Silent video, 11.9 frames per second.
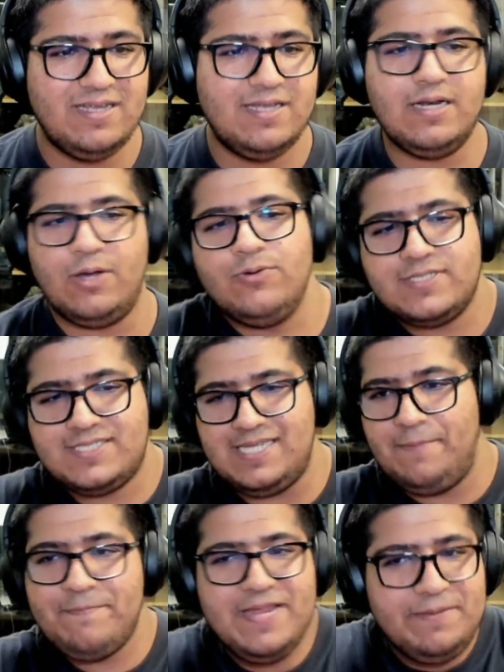Now,
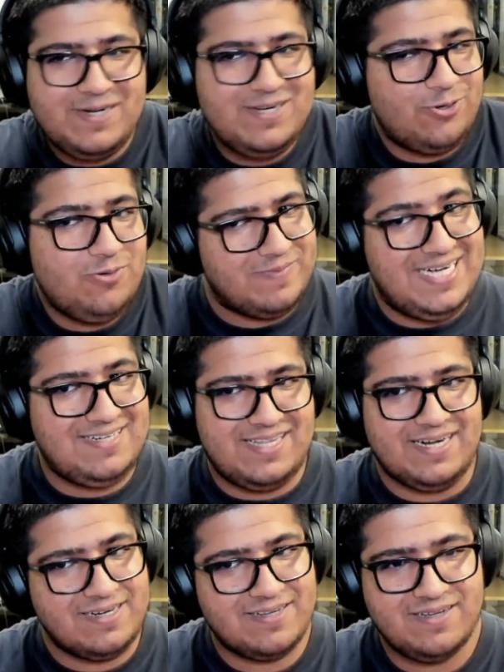some people don't mind that.
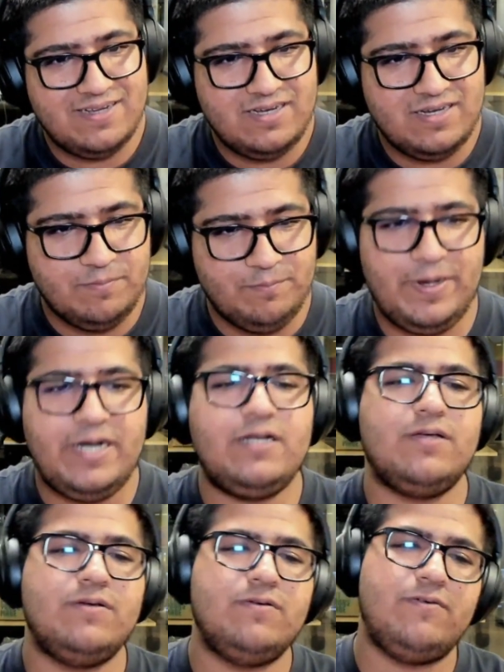
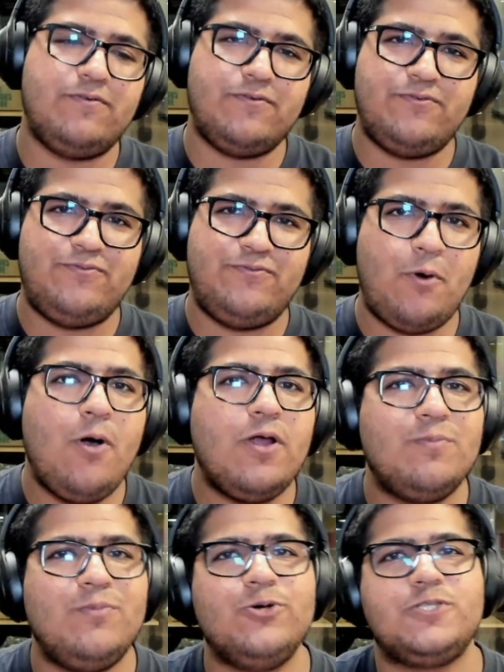But for
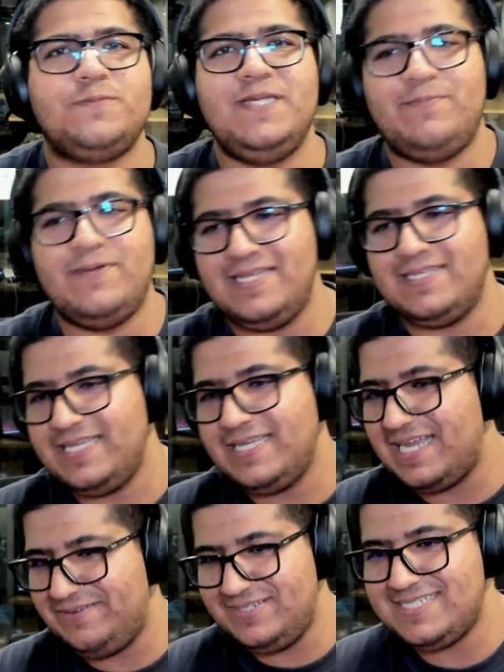most people, I think I
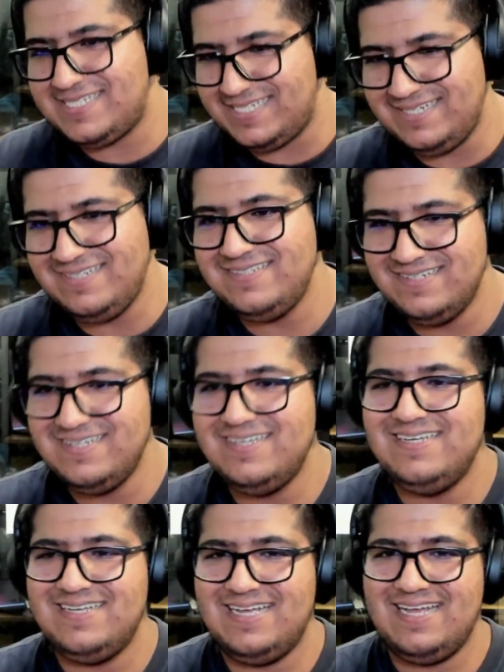will say,
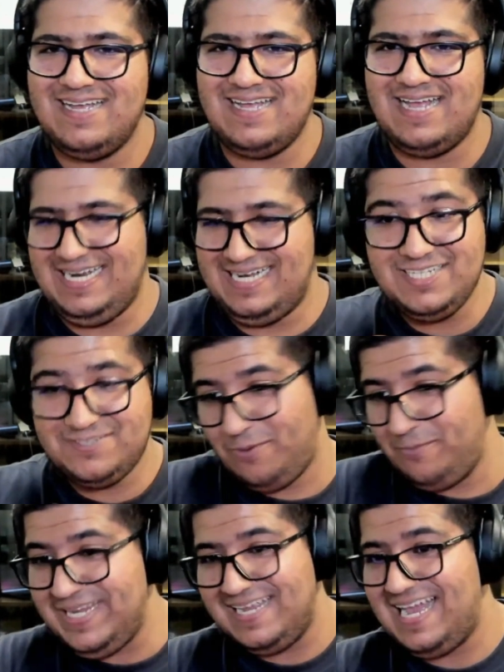at least for
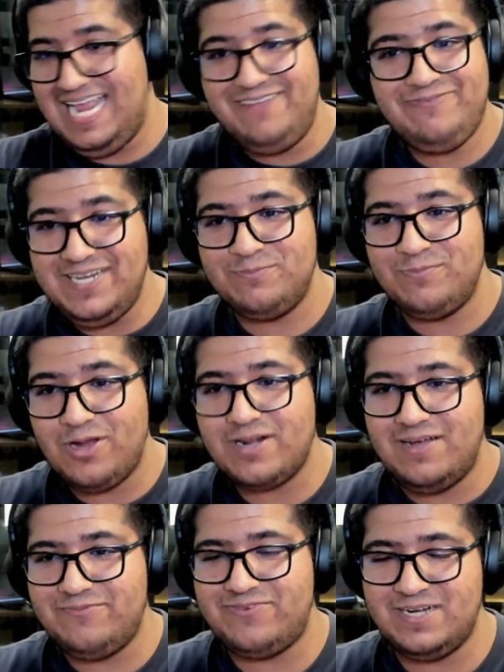me, I feel more
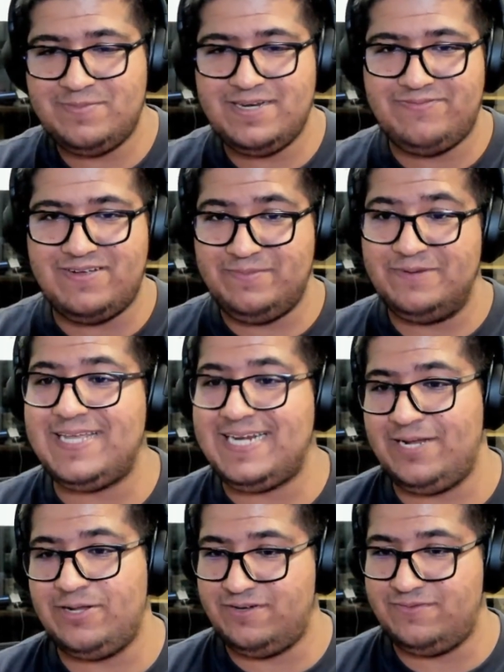comfortable if I'm in my
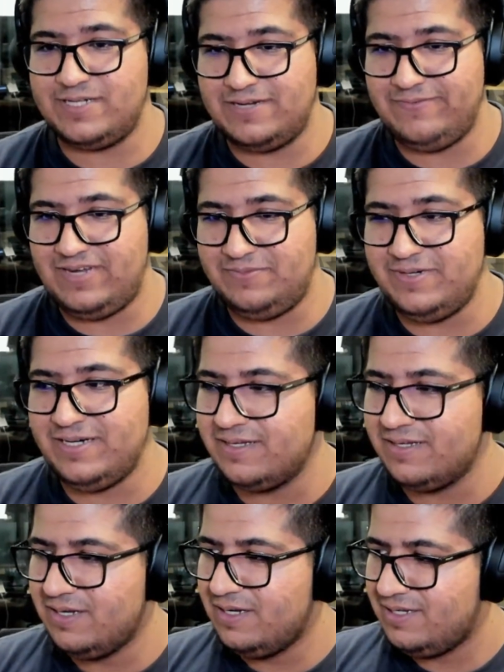regular work environment.
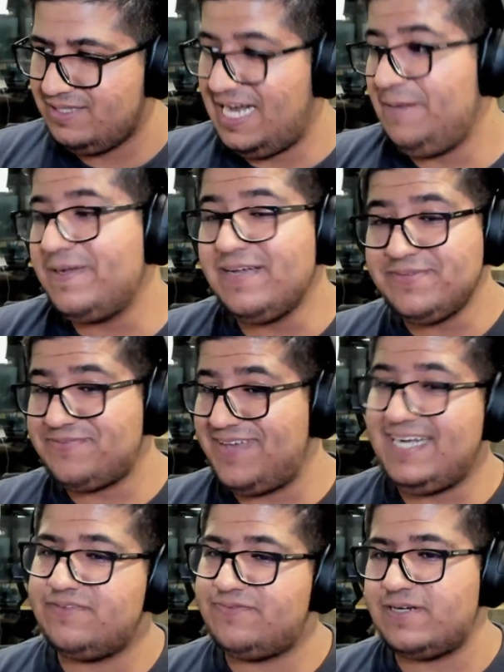That becomes very
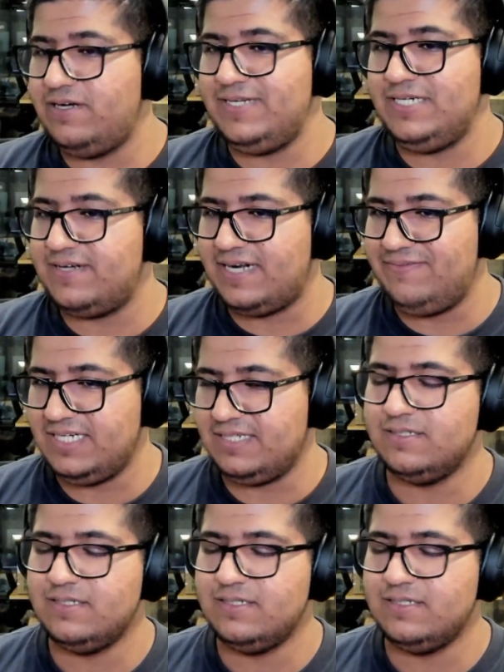difficult when you're traveling.